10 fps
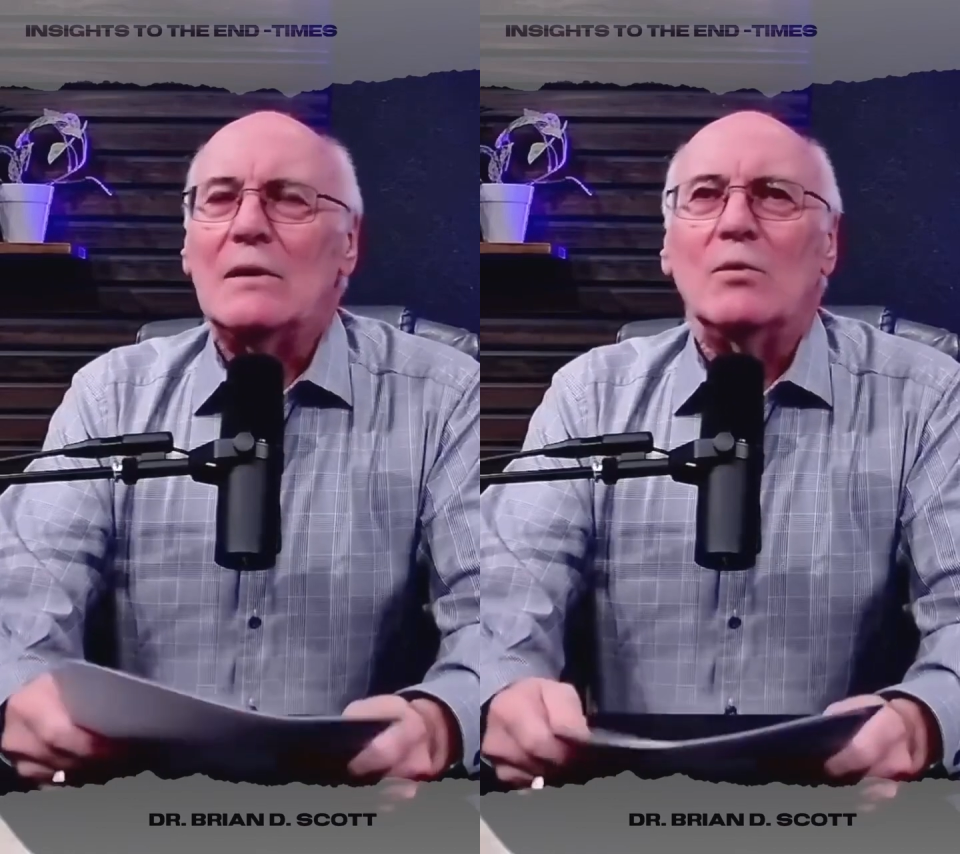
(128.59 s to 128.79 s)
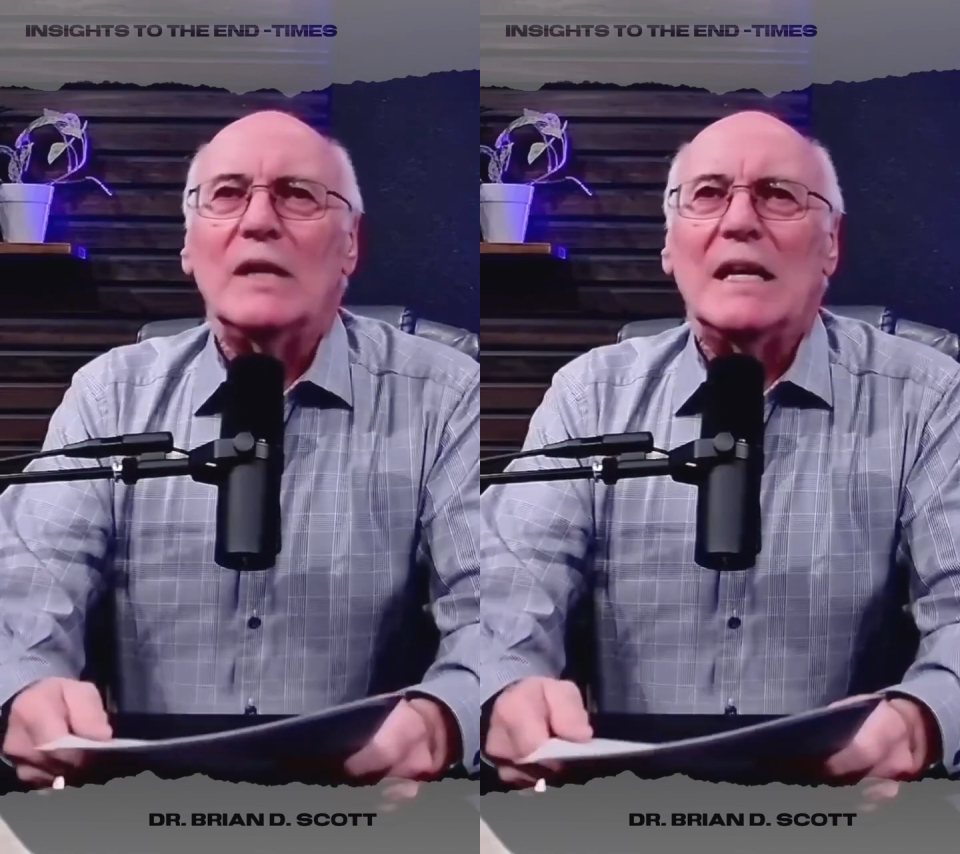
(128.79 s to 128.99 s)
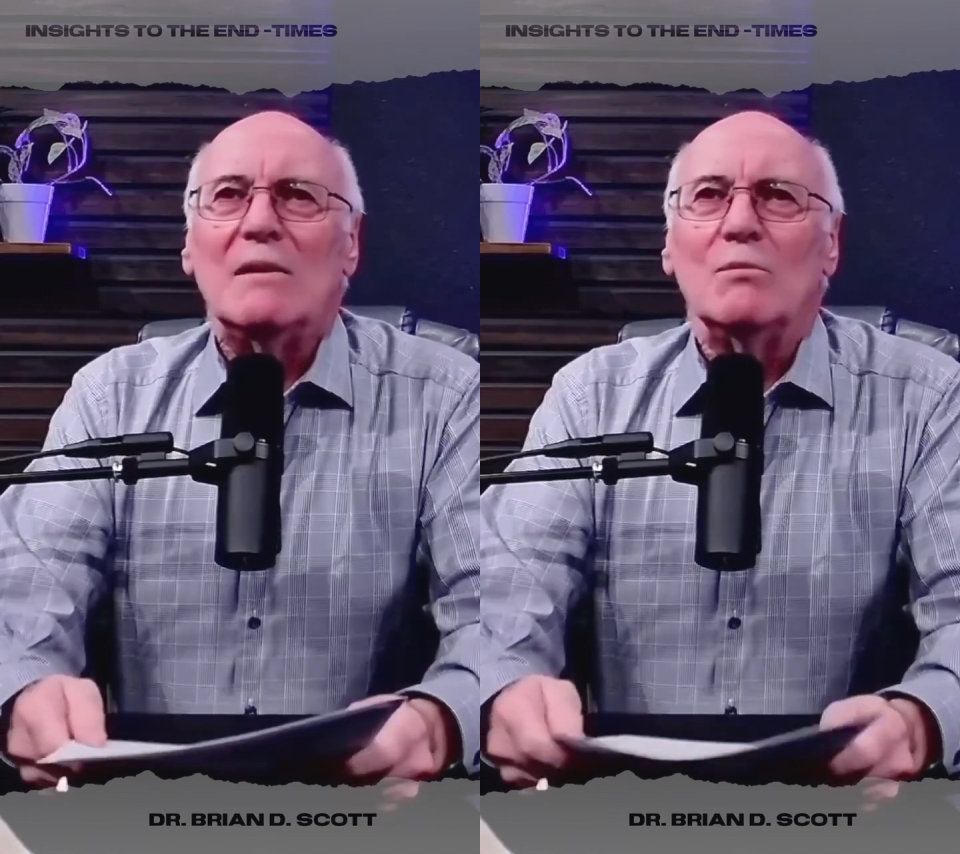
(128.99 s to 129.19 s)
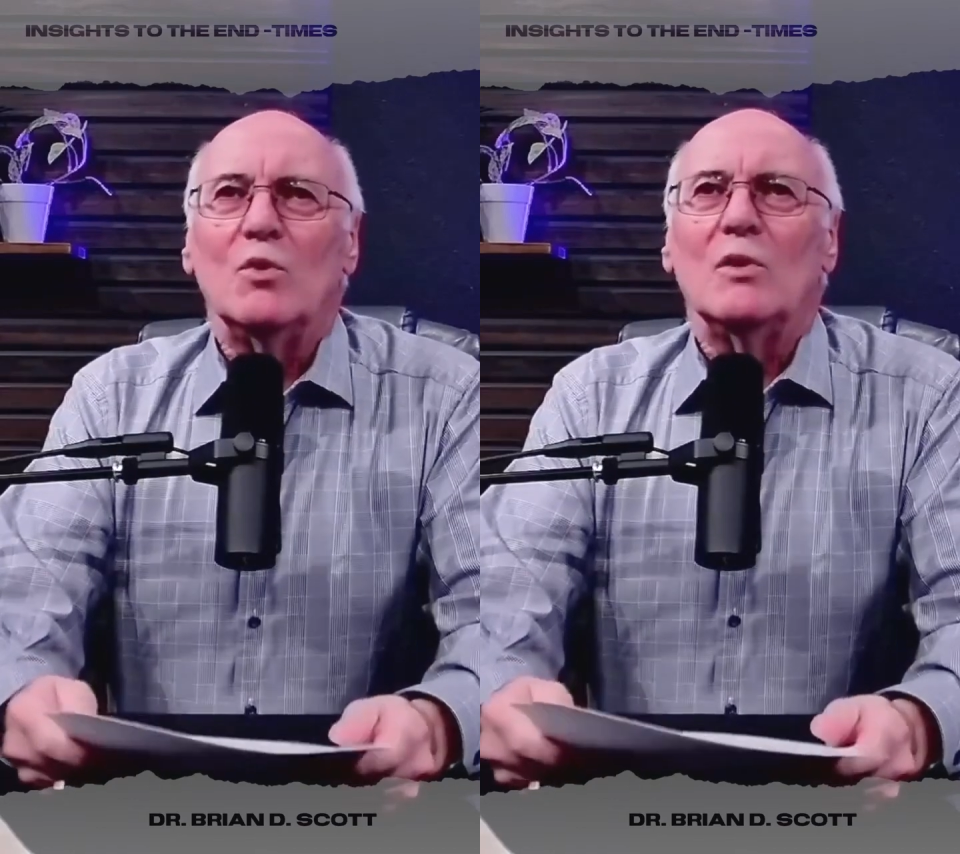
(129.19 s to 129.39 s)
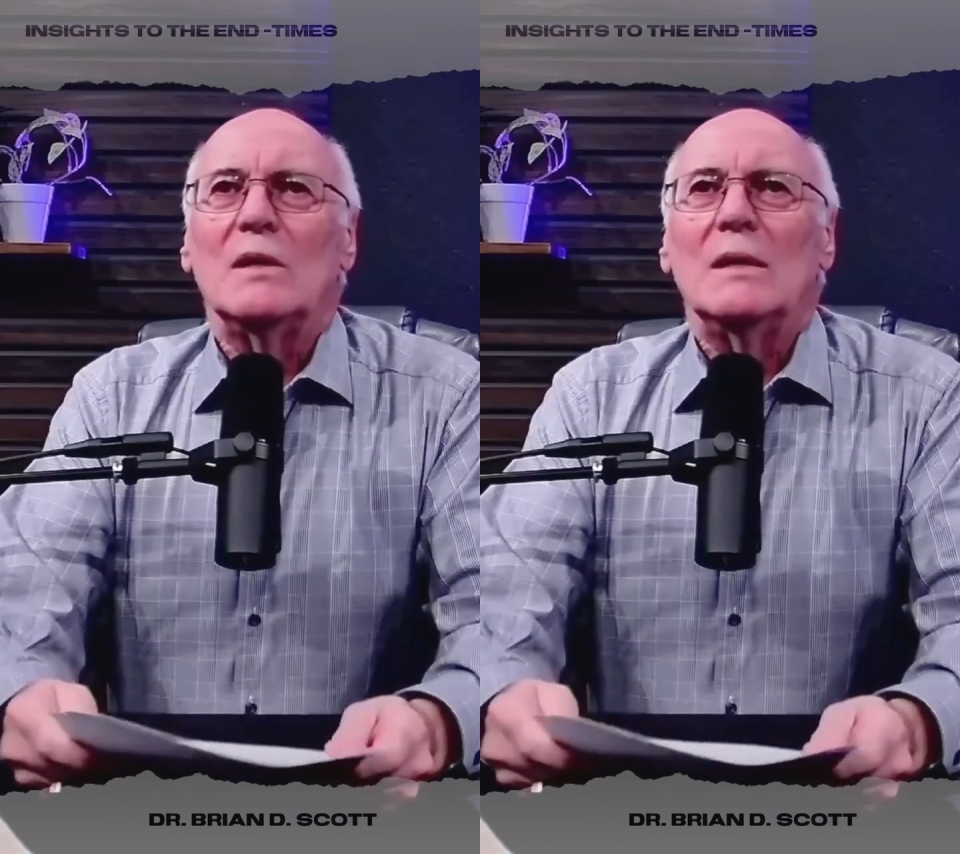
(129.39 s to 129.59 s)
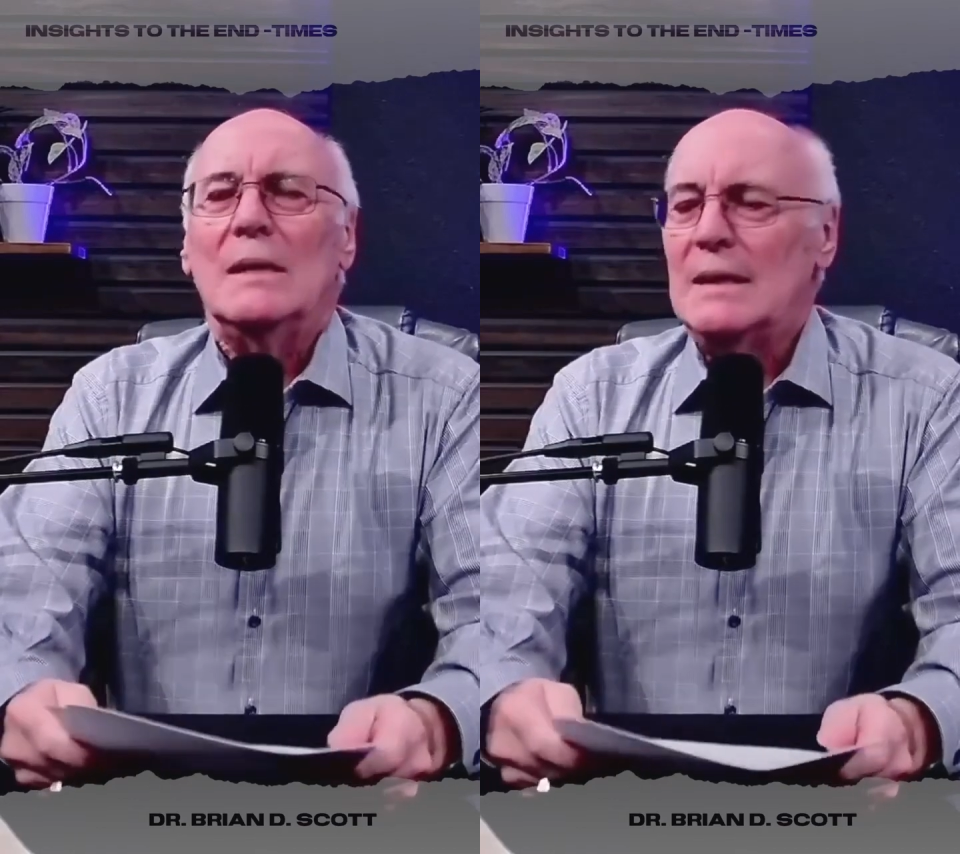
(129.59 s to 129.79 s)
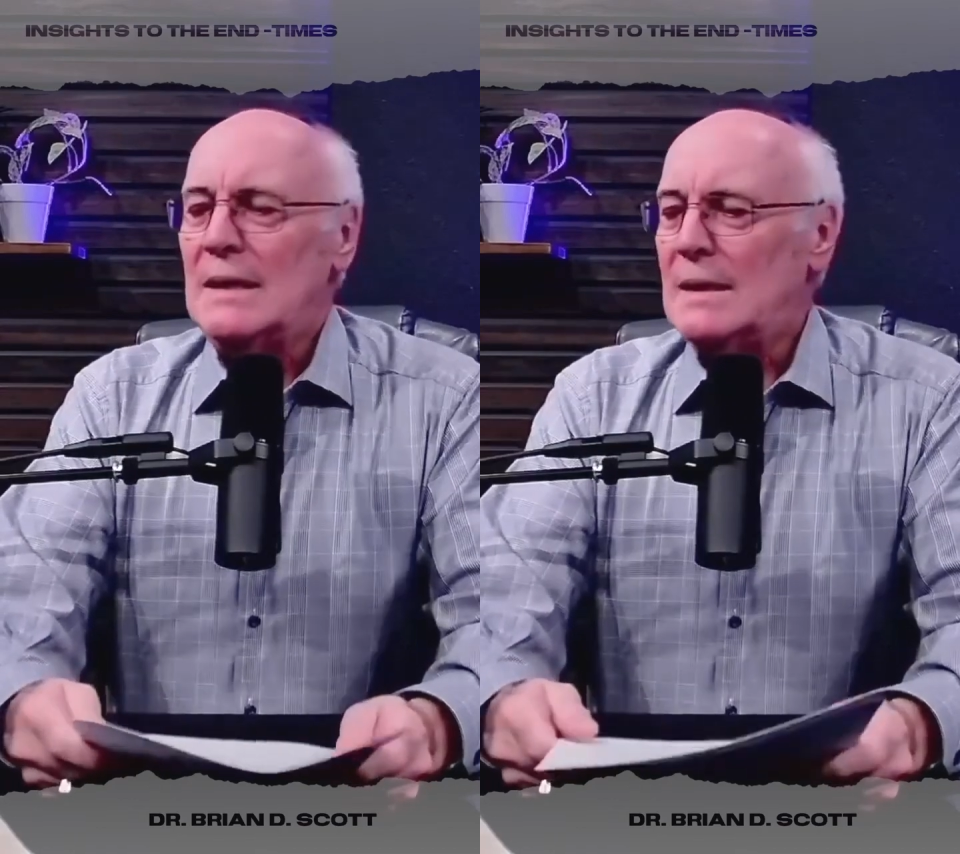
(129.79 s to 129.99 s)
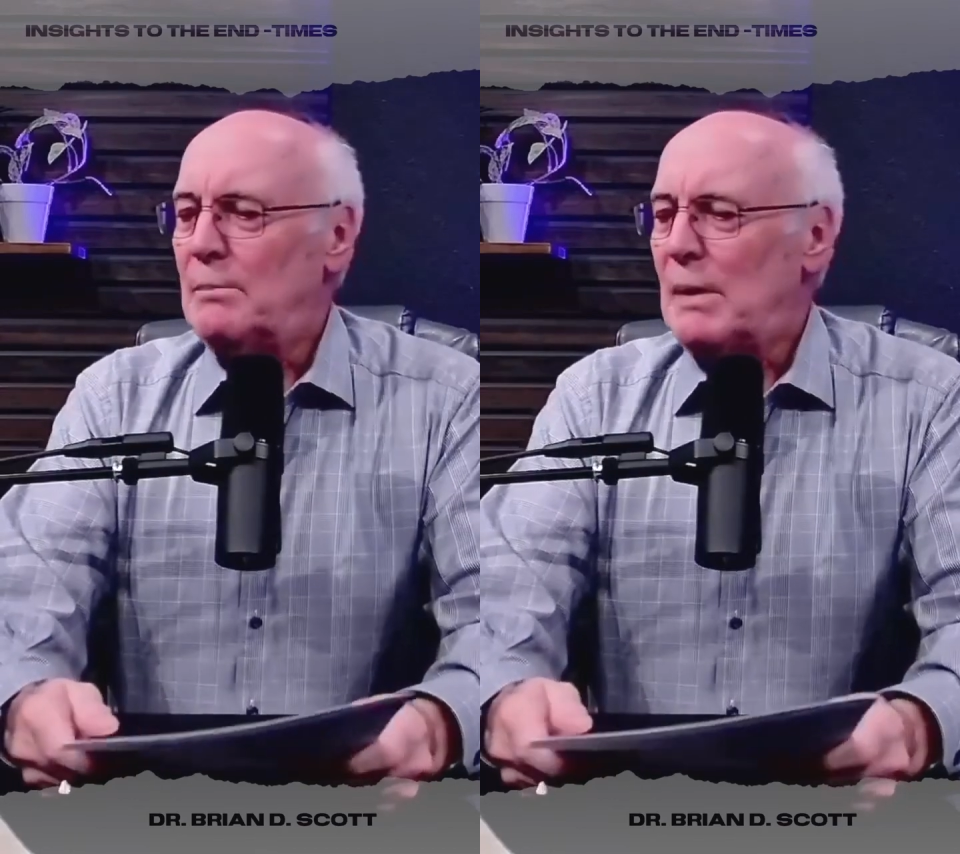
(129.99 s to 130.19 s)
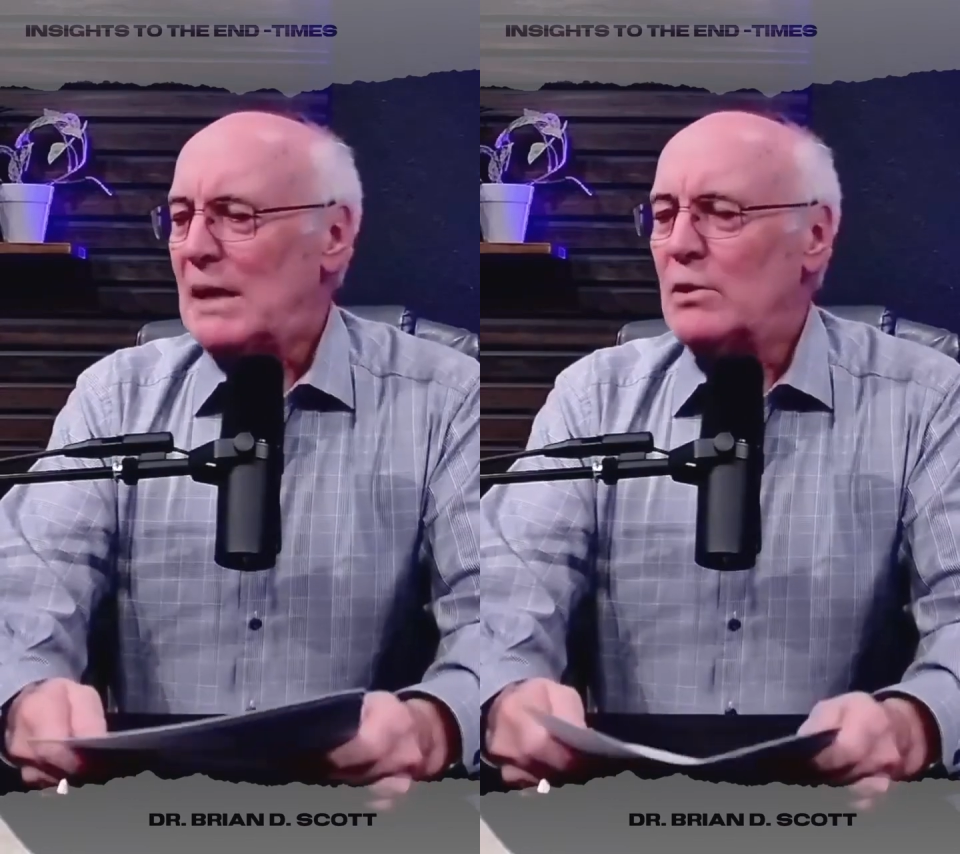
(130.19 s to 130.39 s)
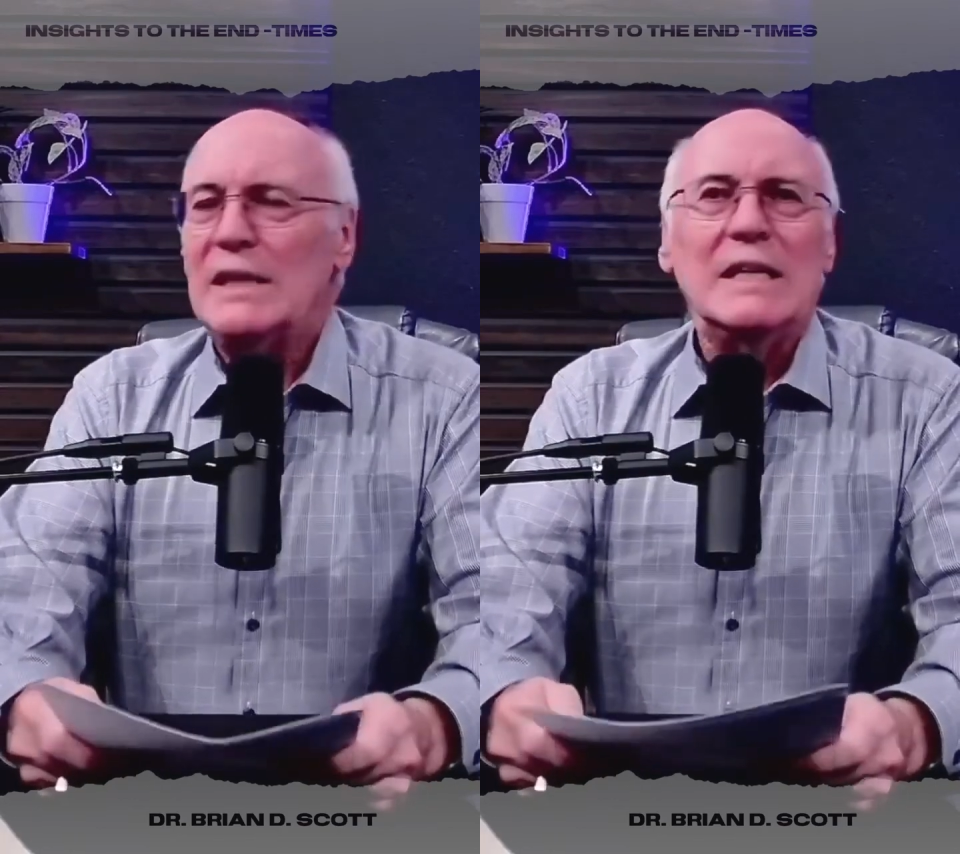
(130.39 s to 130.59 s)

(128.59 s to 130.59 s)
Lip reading: we have more power